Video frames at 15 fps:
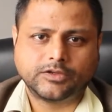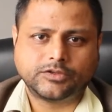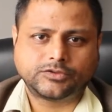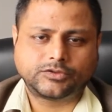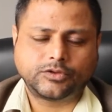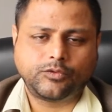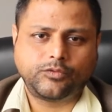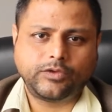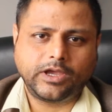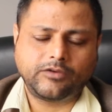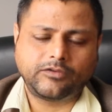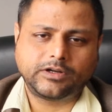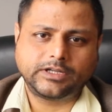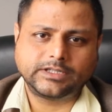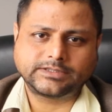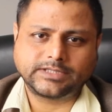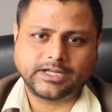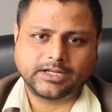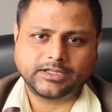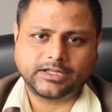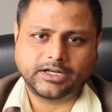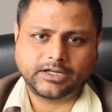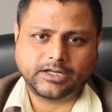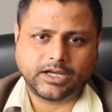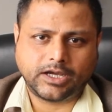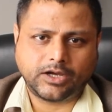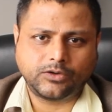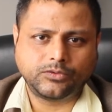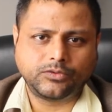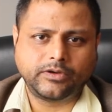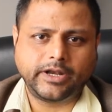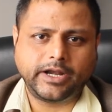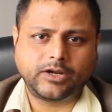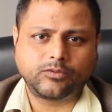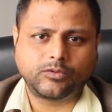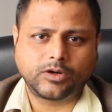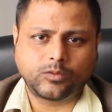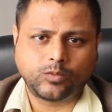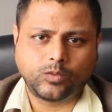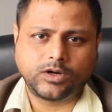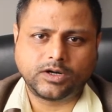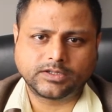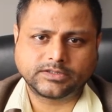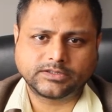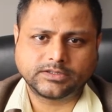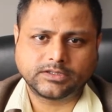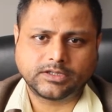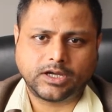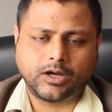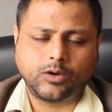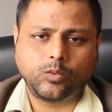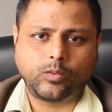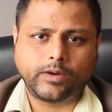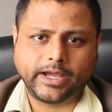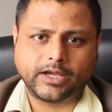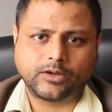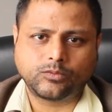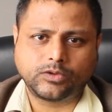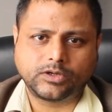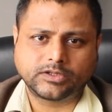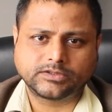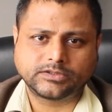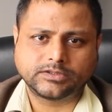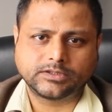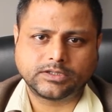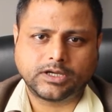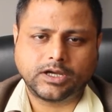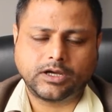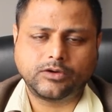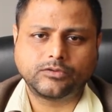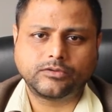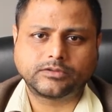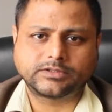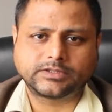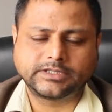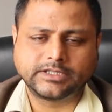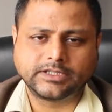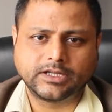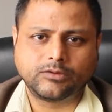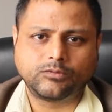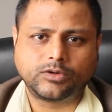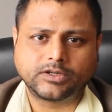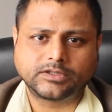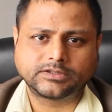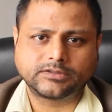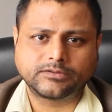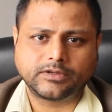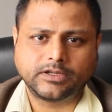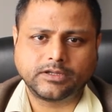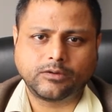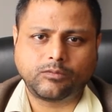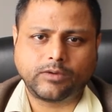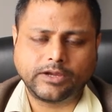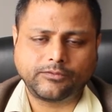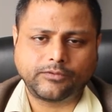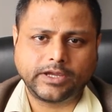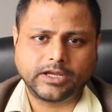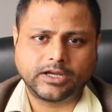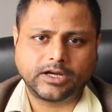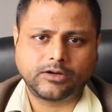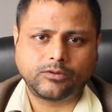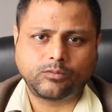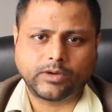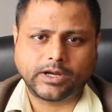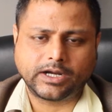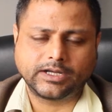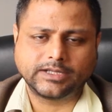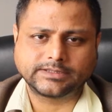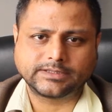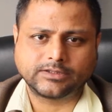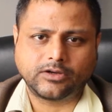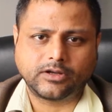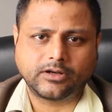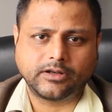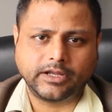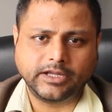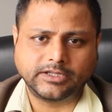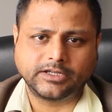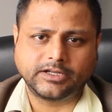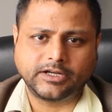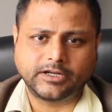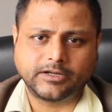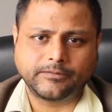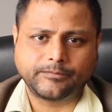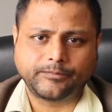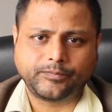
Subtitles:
So we have understand that how network works, how wire works, how signal works in the Wi-Fi card, wireless or Ethernet.